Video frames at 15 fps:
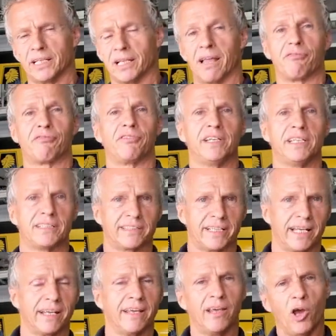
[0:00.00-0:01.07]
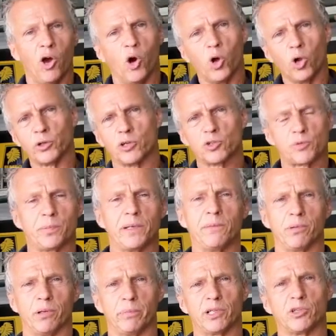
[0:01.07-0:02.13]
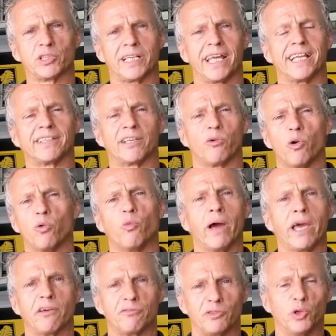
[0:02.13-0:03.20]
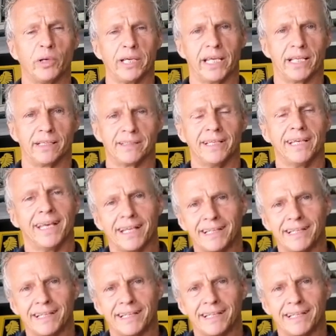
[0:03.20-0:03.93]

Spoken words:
and Lafitte and all those people, because they had their own way of doing it.